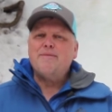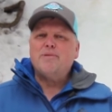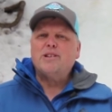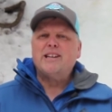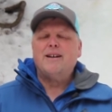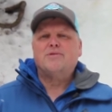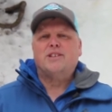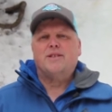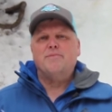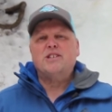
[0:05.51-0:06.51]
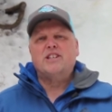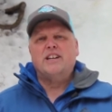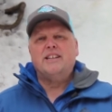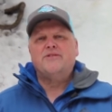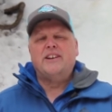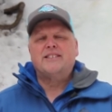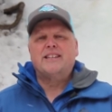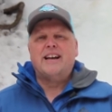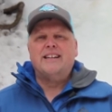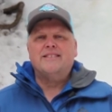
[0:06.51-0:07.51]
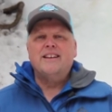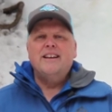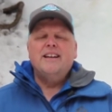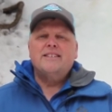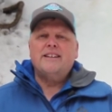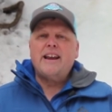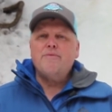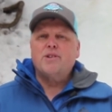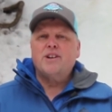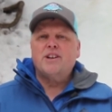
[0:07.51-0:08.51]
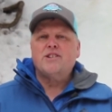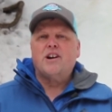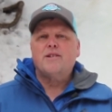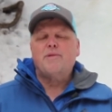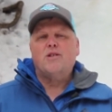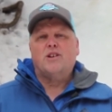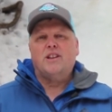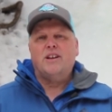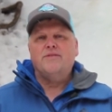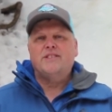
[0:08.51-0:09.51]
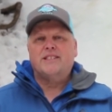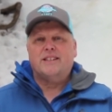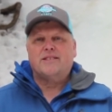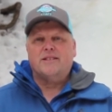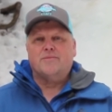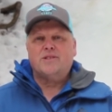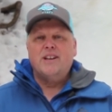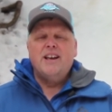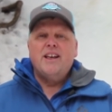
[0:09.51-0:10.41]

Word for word: I'm Bill Thompson of the Michigan Ice Fest Guides. Today we're going to talk about glove systems.